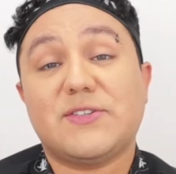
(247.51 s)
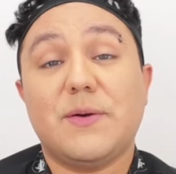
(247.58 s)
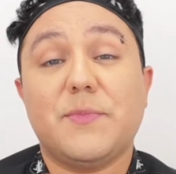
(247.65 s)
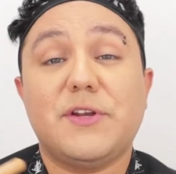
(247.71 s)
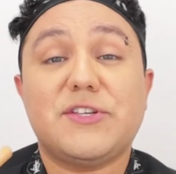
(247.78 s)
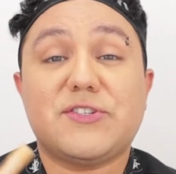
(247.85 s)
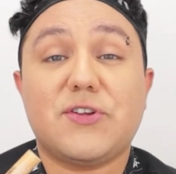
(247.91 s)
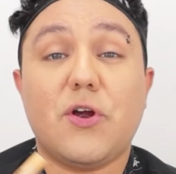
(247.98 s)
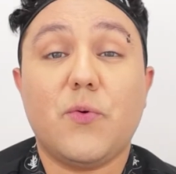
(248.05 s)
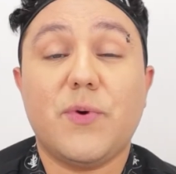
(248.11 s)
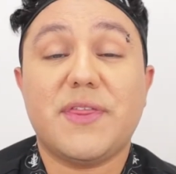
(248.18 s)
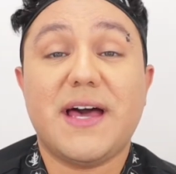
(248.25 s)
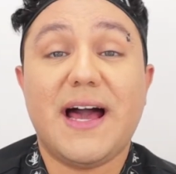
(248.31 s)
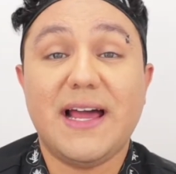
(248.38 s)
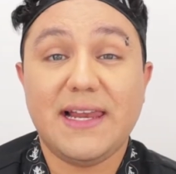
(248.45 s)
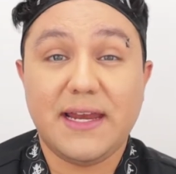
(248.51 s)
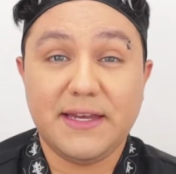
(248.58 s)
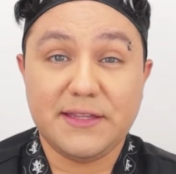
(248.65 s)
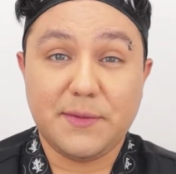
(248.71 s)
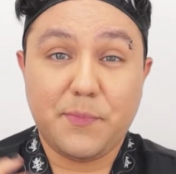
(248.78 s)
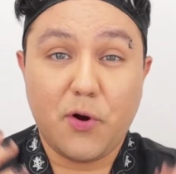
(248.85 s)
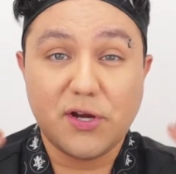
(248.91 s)
so I'm going to start with
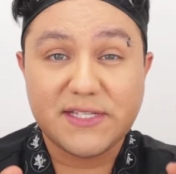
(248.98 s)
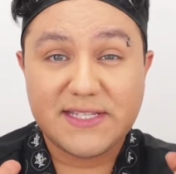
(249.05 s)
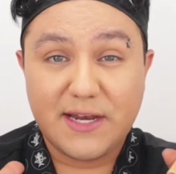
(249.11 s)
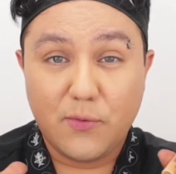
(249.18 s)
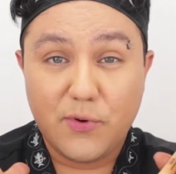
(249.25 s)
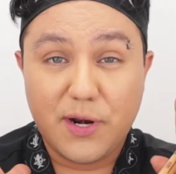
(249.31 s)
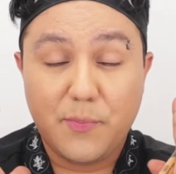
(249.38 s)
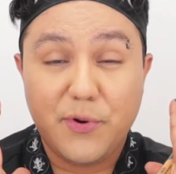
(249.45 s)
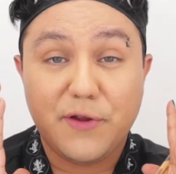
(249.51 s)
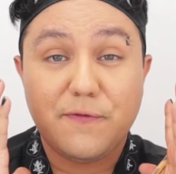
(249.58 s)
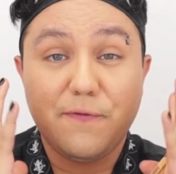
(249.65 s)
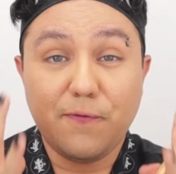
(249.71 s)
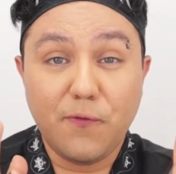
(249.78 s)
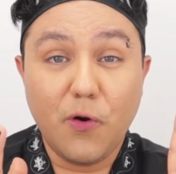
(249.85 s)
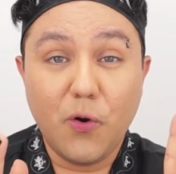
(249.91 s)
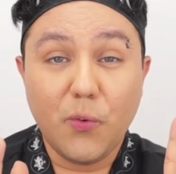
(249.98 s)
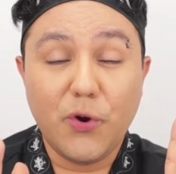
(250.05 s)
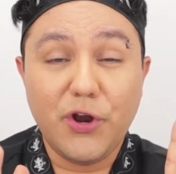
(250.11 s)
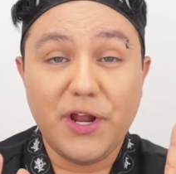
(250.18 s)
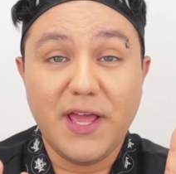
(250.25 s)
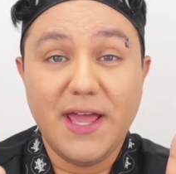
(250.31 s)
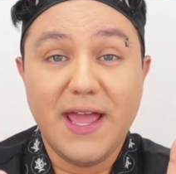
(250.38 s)
highlighting the parts that I want to bring
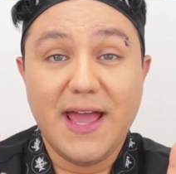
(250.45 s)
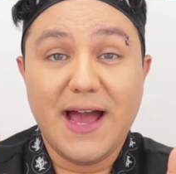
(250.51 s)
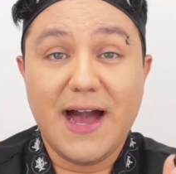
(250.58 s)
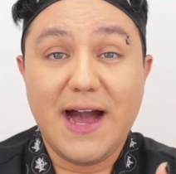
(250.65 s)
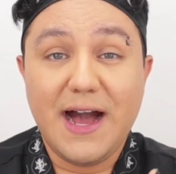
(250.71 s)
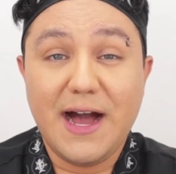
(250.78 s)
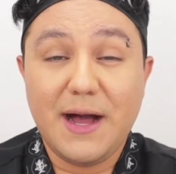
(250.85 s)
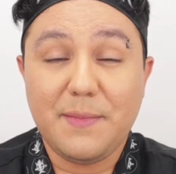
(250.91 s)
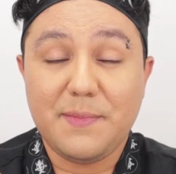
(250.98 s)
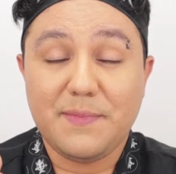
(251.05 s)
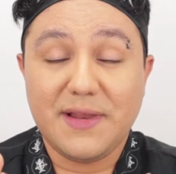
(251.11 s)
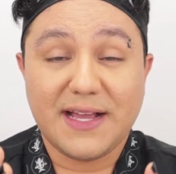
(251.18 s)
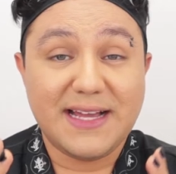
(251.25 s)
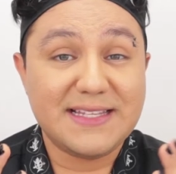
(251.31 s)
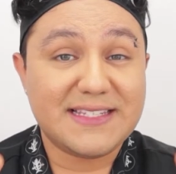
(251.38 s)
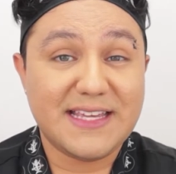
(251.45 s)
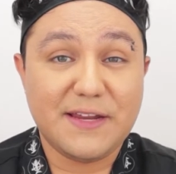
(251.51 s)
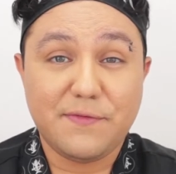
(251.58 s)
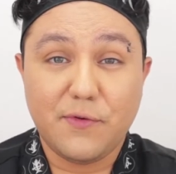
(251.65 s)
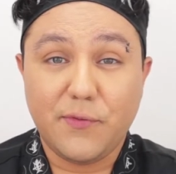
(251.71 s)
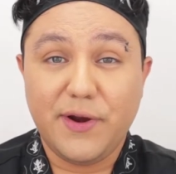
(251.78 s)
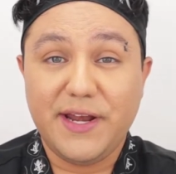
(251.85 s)
forward. Like I said,
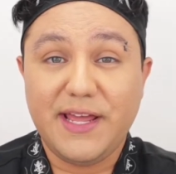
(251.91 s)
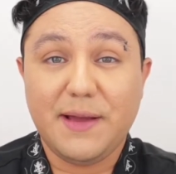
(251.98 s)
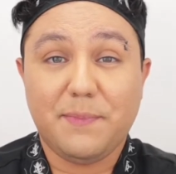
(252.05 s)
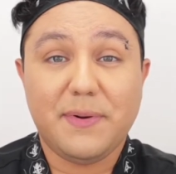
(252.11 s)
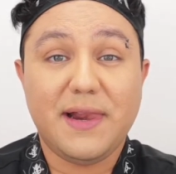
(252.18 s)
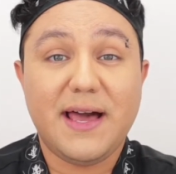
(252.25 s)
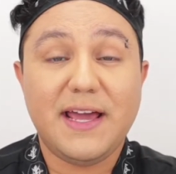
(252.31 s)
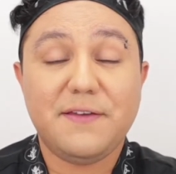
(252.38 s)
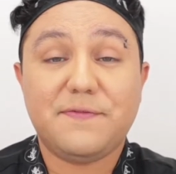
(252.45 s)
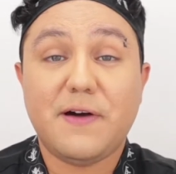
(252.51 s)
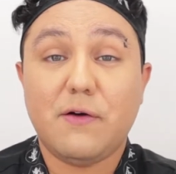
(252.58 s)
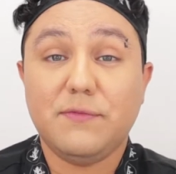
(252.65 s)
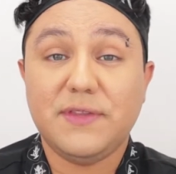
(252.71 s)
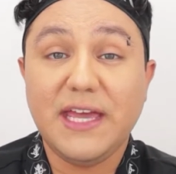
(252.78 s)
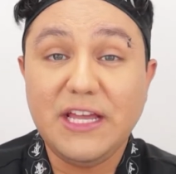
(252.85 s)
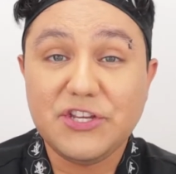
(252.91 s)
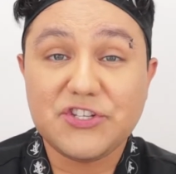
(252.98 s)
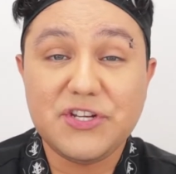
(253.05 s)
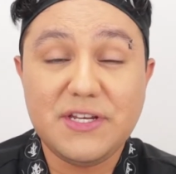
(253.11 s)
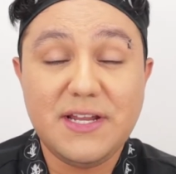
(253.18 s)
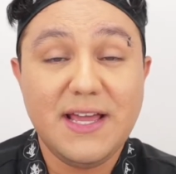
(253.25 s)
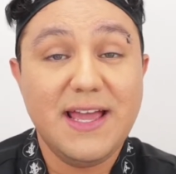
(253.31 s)
I've already applied
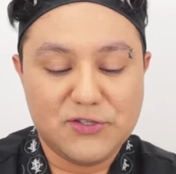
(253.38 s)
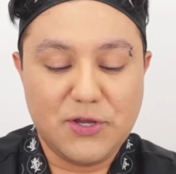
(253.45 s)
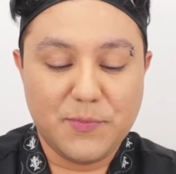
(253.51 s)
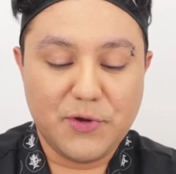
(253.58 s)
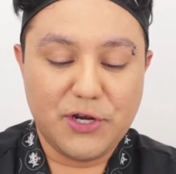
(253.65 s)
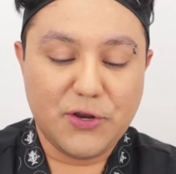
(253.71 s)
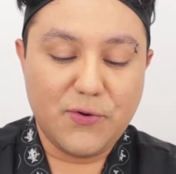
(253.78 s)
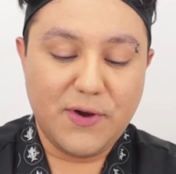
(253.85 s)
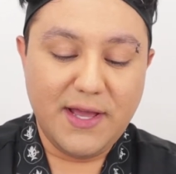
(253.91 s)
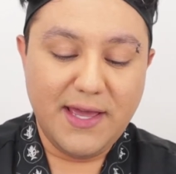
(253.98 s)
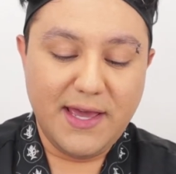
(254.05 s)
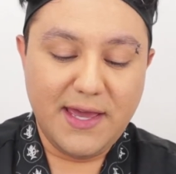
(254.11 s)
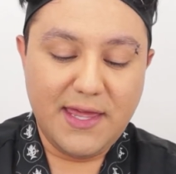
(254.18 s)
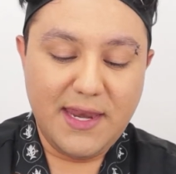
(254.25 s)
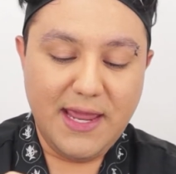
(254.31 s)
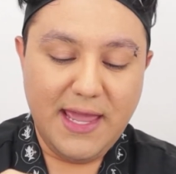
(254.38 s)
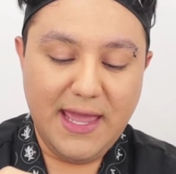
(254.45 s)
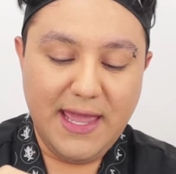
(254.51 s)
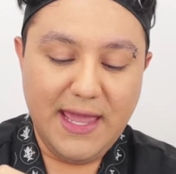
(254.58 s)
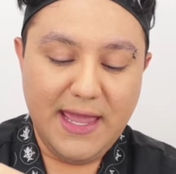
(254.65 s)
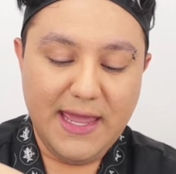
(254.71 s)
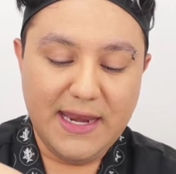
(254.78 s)
foundation, so I'm going to go ahead
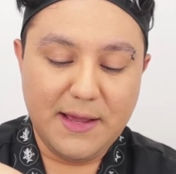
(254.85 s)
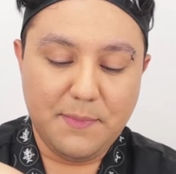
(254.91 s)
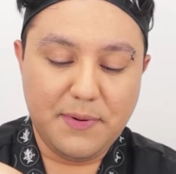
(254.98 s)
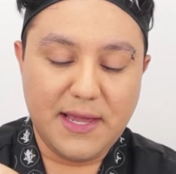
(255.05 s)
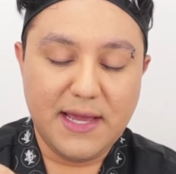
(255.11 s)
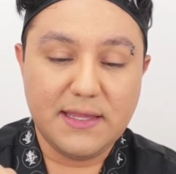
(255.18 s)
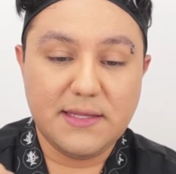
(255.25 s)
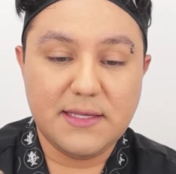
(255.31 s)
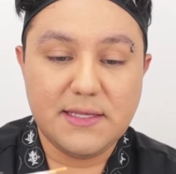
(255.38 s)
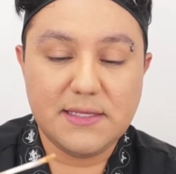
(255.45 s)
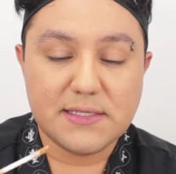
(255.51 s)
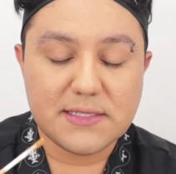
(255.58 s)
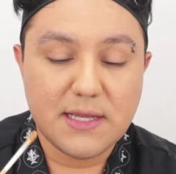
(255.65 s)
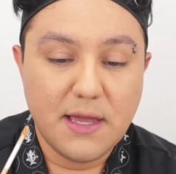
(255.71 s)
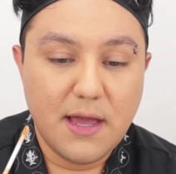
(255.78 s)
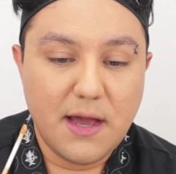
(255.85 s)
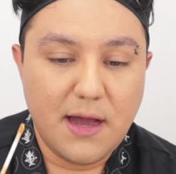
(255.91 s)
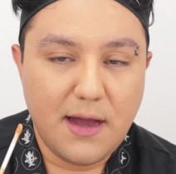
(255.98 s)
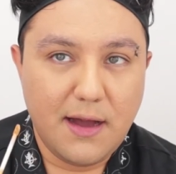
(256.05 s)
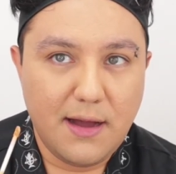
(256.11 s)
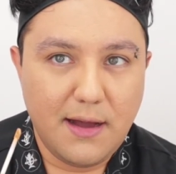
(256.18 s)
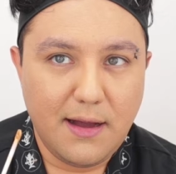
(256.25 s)
and apply this
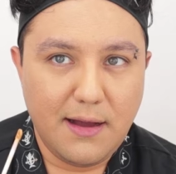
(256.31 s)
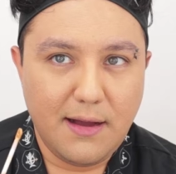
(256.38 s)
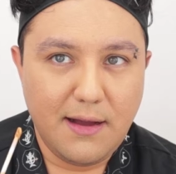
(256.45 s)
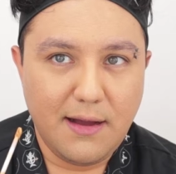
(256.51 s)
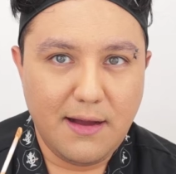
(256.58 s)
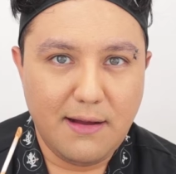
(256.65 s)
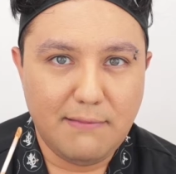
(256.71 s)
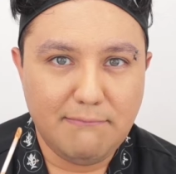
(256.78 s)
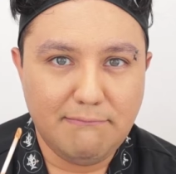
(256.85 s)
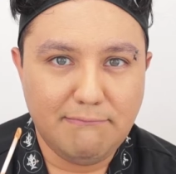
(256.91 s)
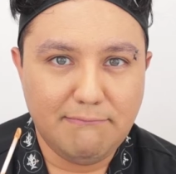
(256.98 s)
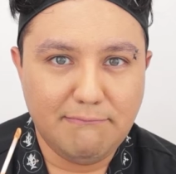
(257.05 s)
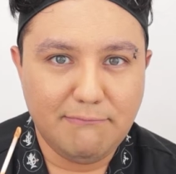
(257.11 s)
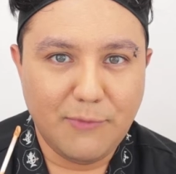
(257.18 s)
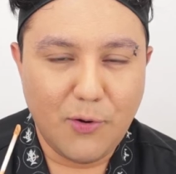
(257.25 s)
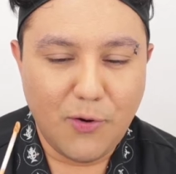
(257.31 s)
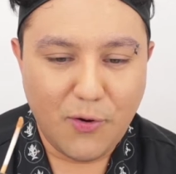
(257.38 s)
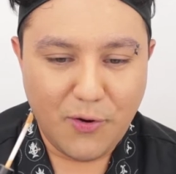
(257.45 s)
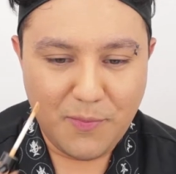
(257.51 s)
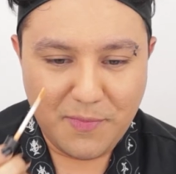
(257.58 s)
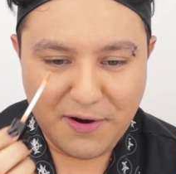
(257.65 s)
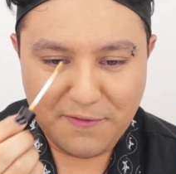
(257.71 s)
on
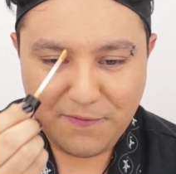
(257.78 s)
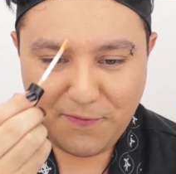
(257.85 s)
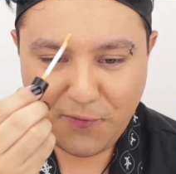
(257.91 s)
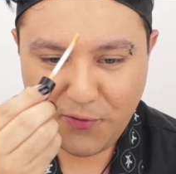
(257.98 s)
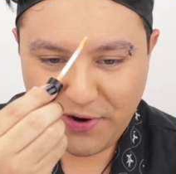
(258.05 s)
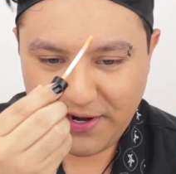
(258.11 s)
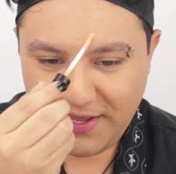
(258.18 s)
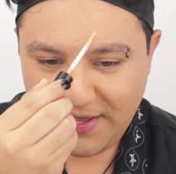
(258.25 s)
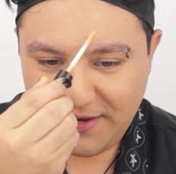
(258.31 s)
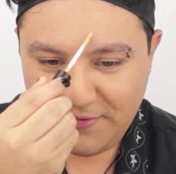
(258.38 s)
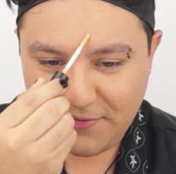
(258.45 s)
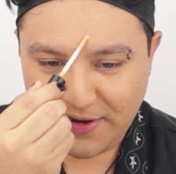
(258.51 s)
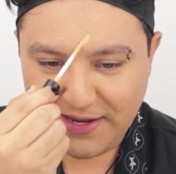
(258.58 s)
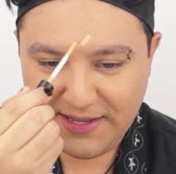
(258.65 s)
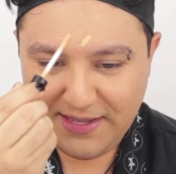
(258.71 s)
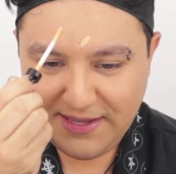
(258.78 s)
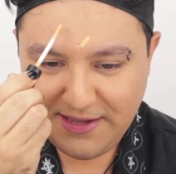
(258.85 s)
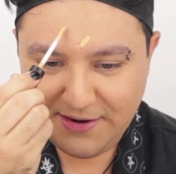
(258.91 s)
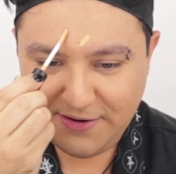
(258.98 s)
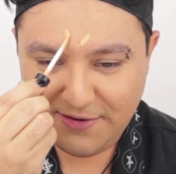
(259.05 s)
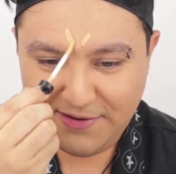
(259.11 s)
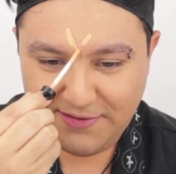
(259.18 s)
my forehead right
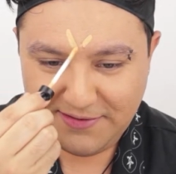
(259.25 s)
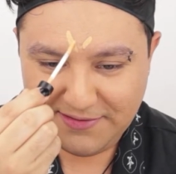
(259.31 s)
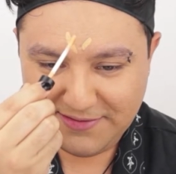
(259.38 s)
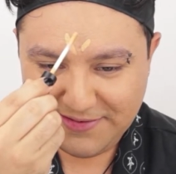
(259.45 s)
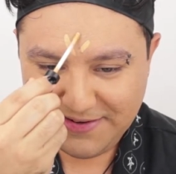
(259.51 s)
here.